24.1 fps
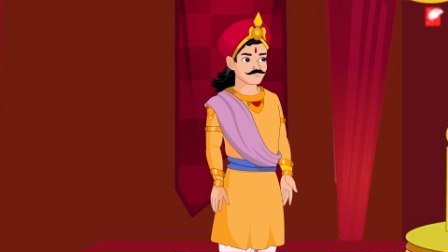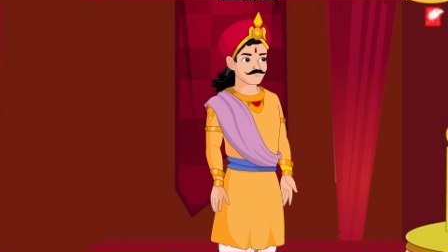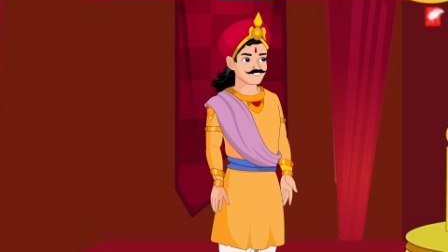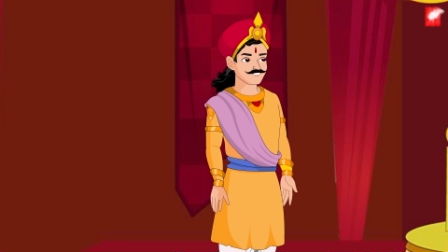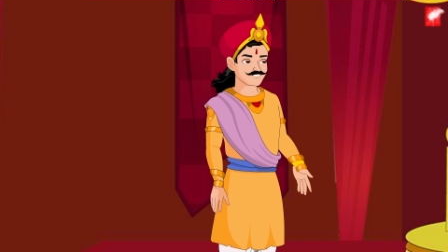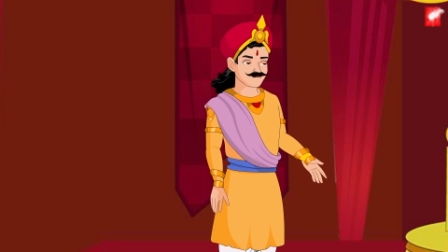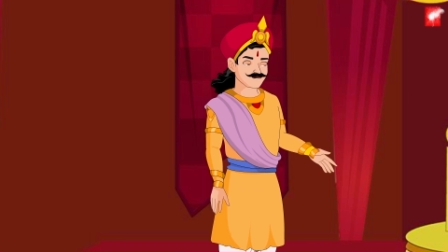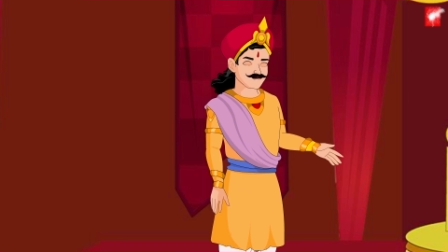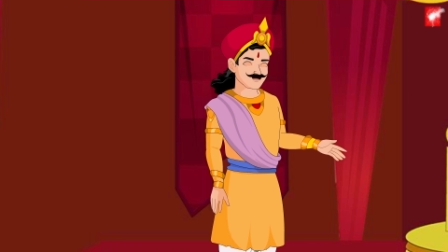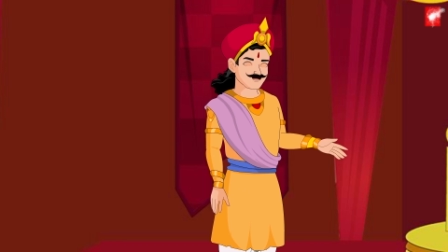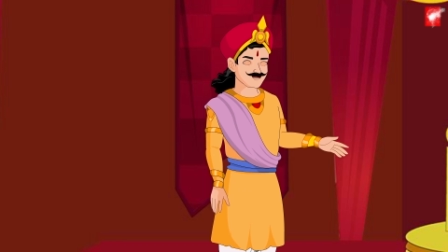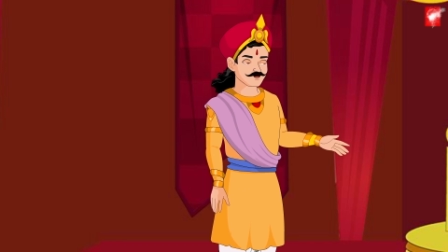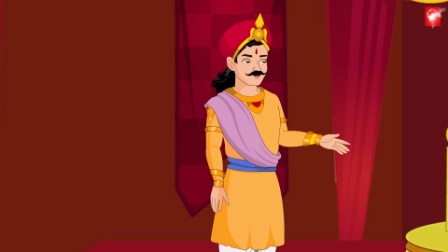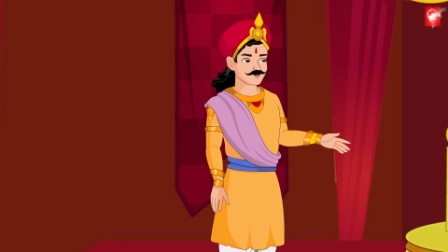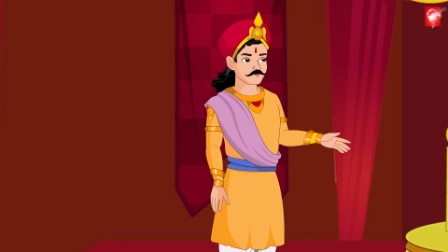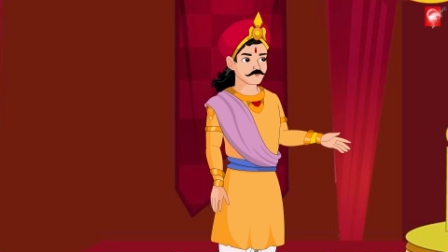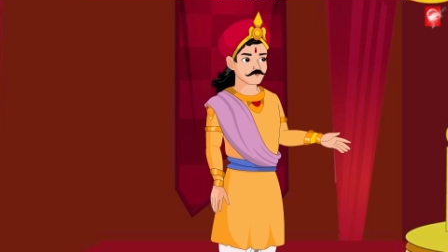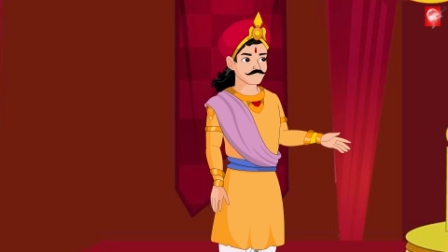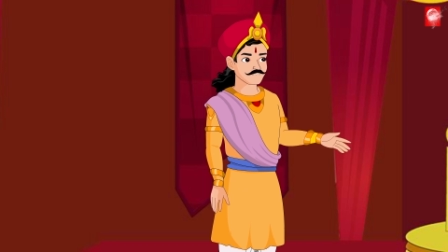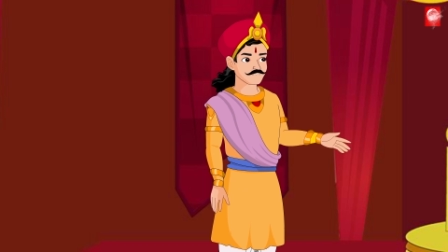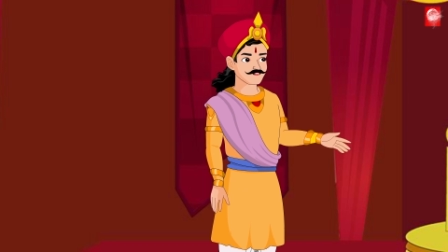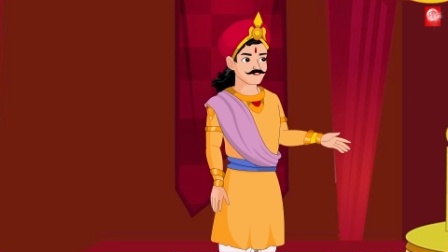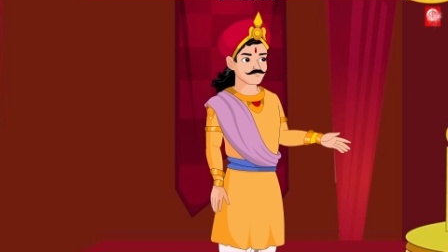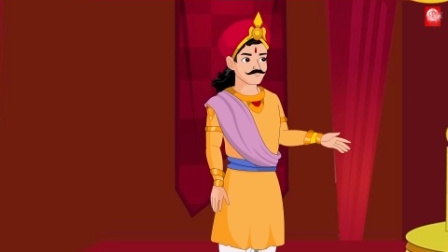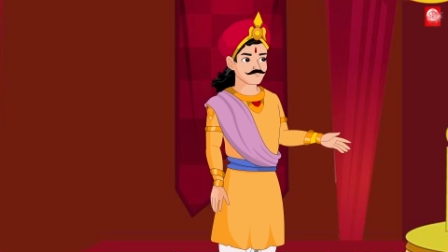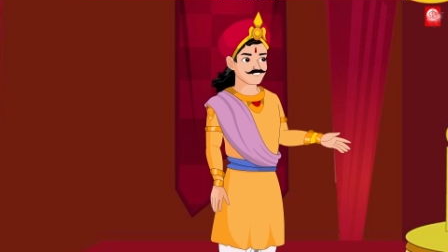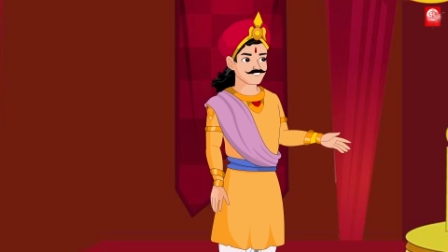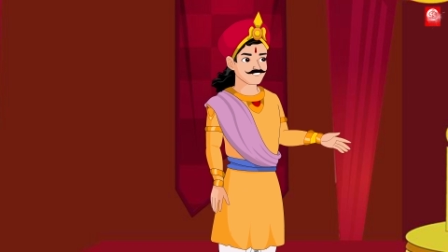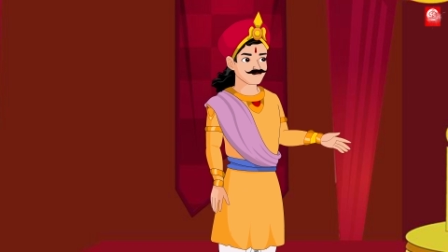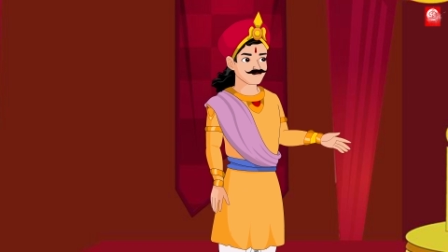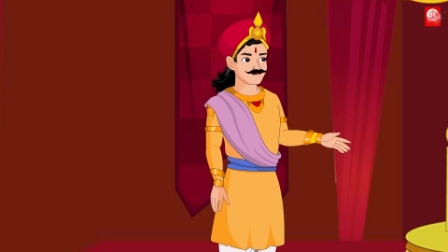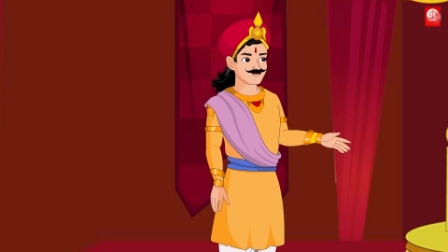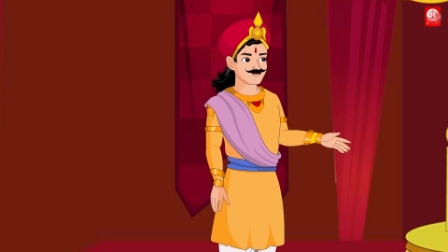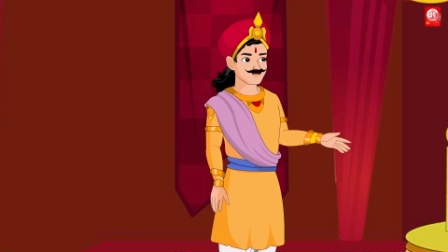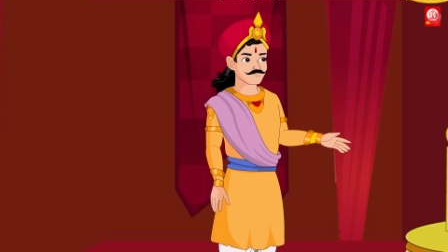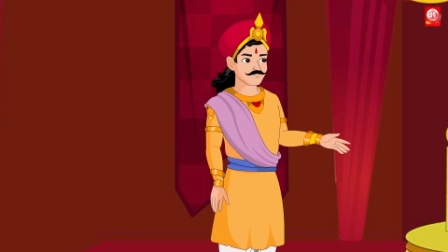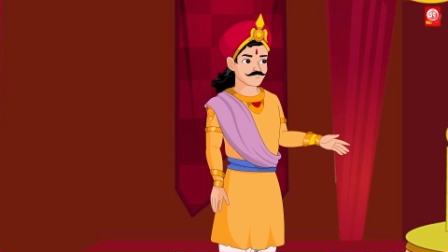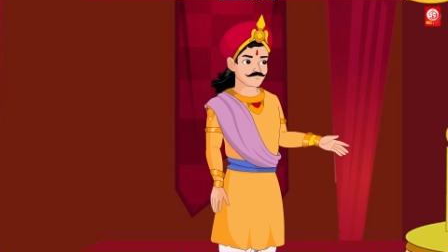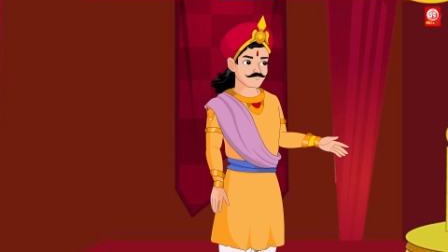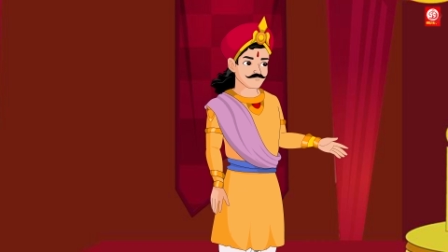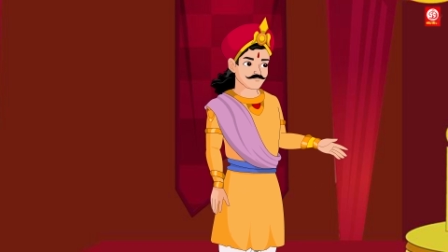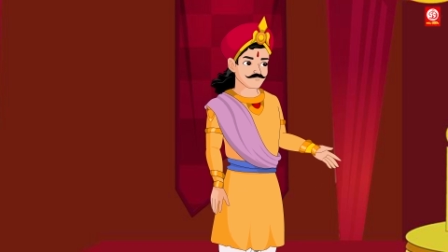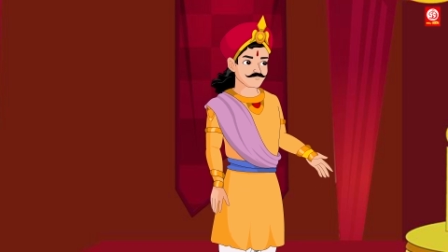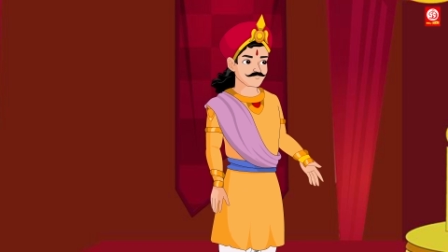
It is an insult to the royal